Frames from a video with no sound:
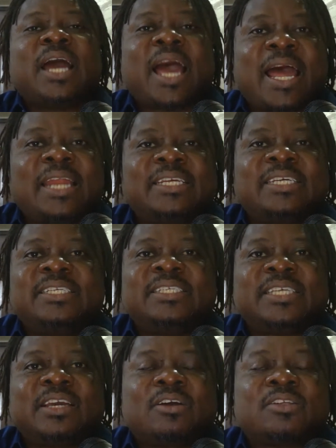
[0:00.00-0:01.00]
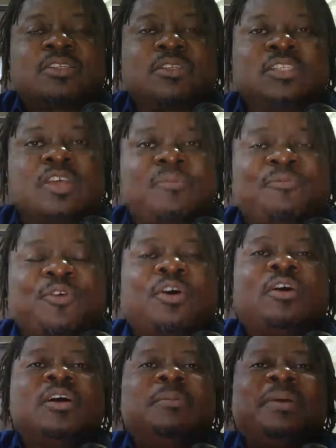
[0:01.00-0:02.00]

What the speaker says: and he didn't take us to the top 4.